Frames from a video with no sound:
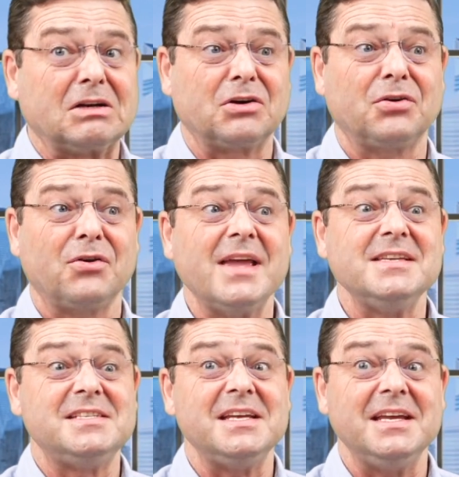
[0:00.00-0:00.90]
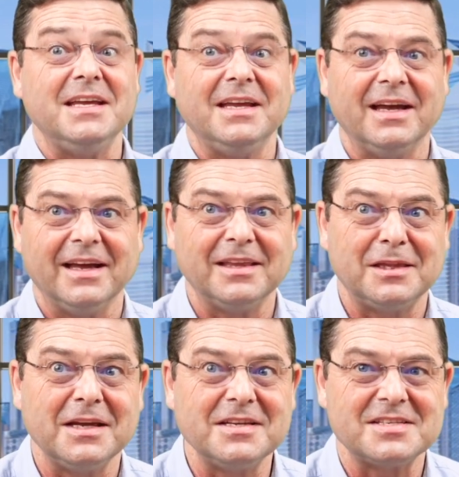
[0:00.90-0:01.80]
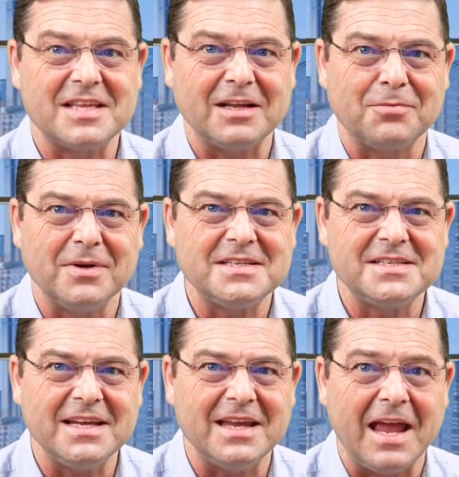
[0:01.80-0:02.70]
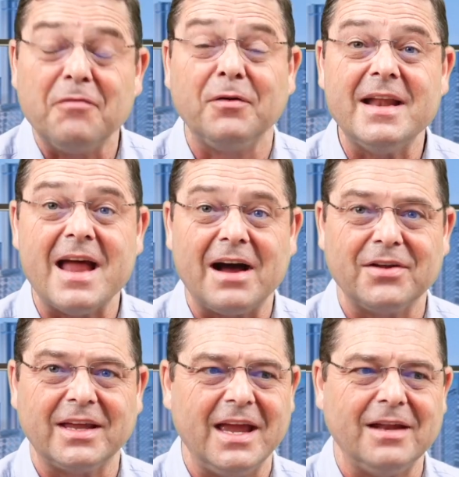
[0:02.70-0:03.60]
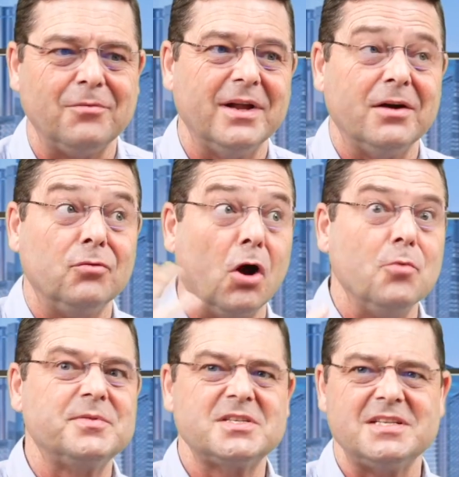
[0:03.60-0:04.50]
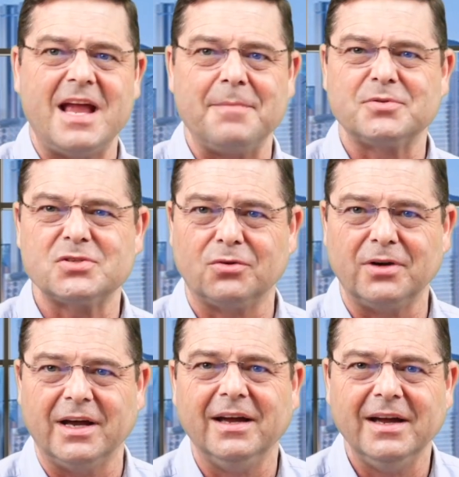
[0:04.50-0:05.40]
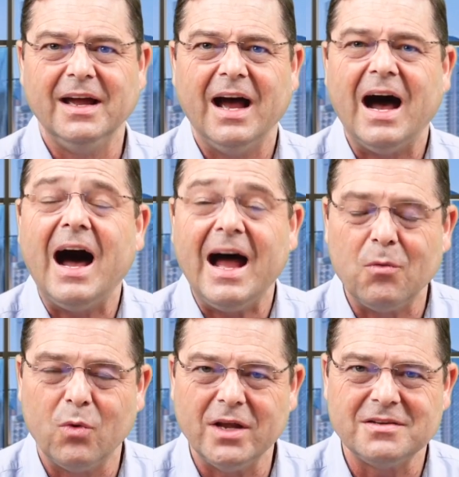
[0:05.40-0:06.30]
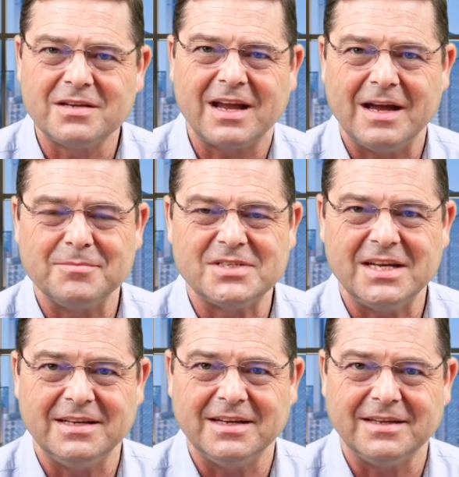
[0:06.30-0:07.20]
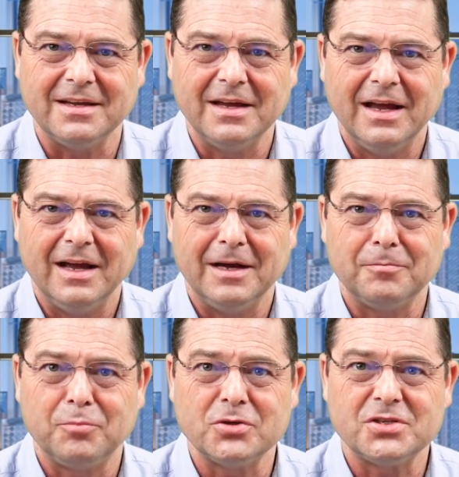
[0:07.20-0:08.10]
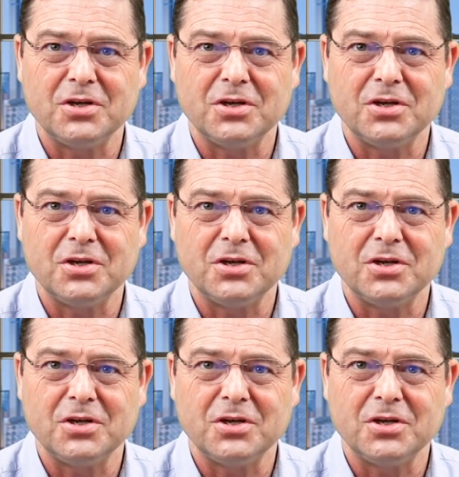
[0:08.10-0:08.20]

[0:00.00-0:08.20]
crazy things that we see every now and again when a rope snaps or a high wind comes in and puts